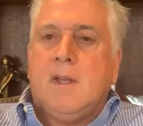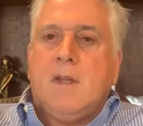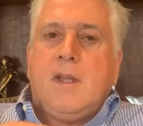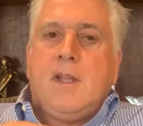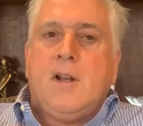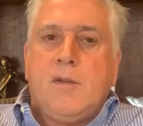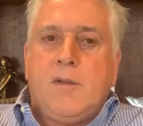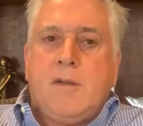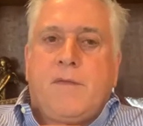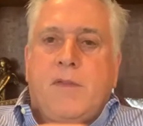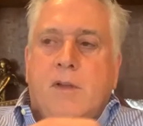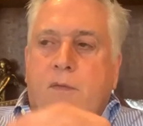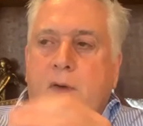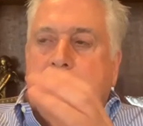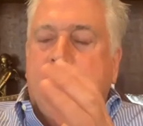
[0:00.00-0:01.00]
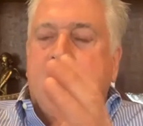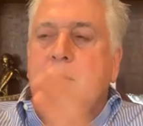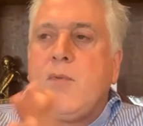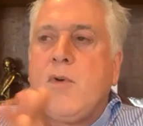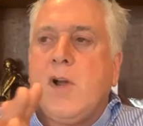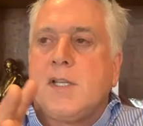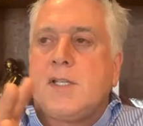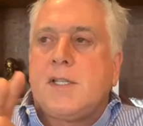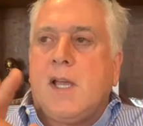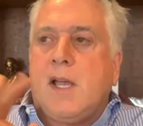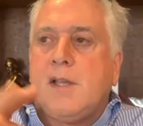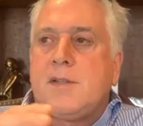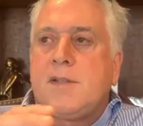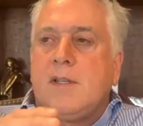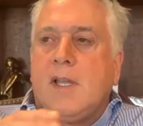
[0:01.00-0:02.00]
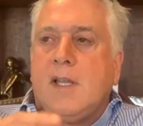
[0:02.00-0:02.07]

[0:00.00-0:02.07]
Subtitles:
the fracking process